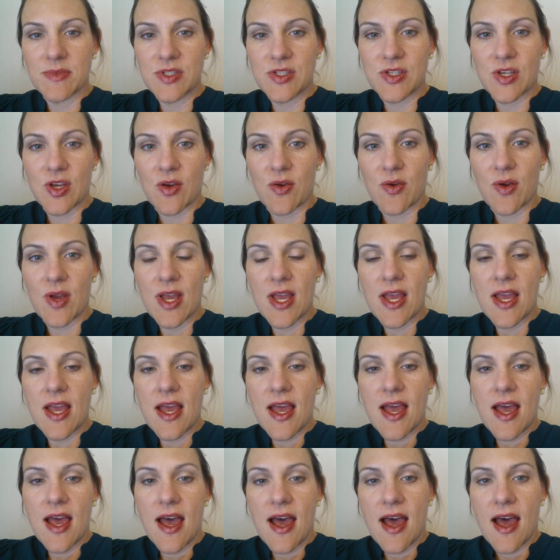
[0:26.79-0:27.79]
So,
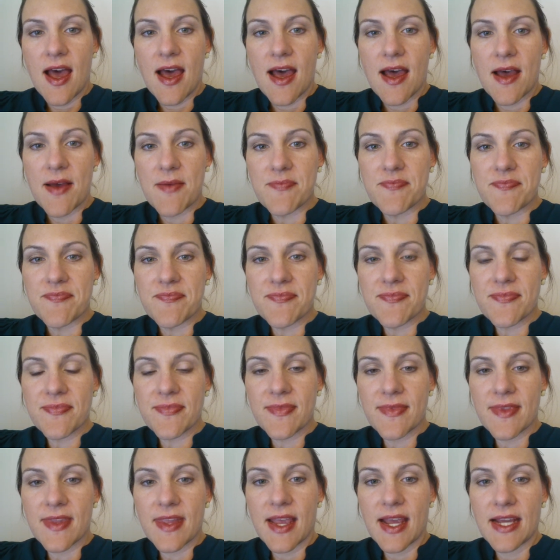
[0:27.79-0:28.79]
um,
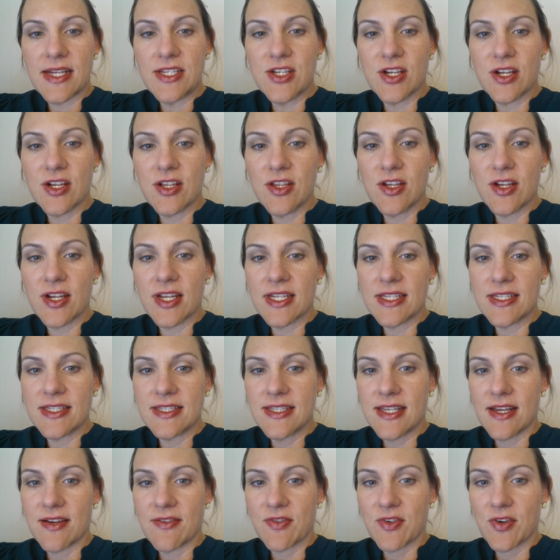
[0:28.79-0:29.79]
I took a look at
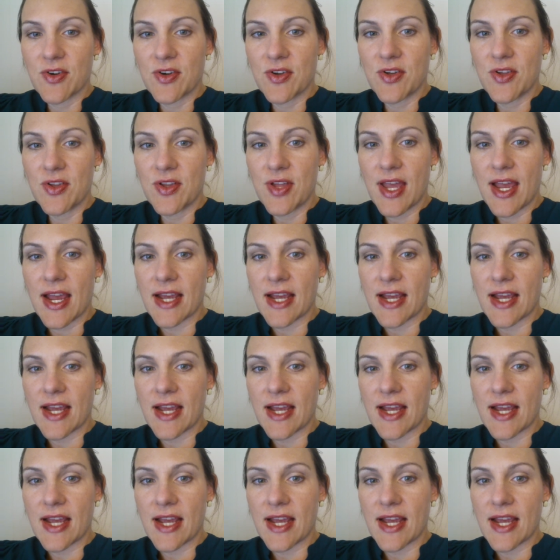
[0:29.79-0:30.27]
several